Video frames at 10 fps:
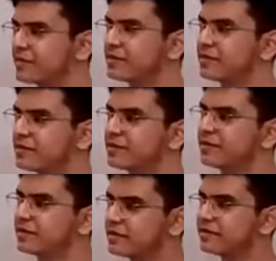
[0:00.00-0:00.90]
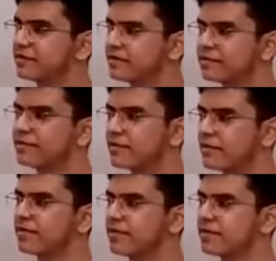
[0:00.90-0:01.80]

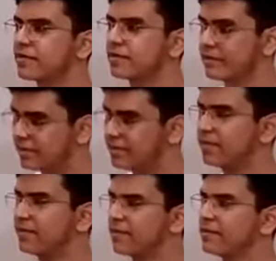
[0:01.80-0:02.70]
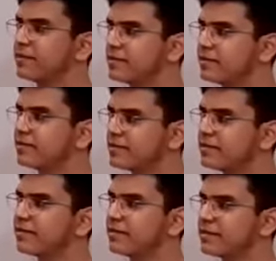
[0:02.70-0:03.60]

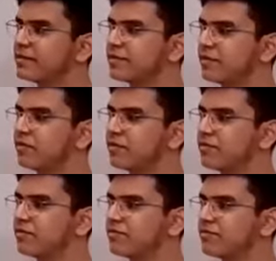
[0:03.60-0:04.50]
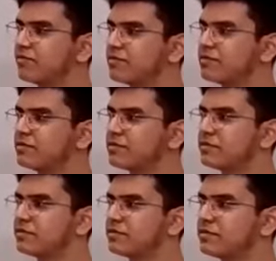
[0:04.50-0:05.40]

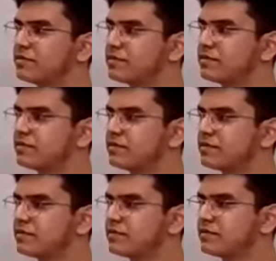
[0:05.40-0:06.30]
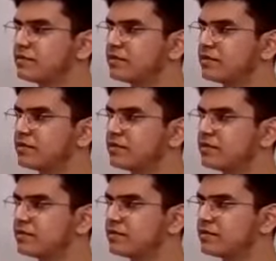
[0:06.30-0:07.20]

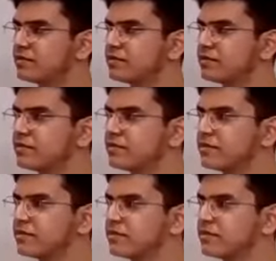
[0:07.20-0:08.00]
This person isn't speaking.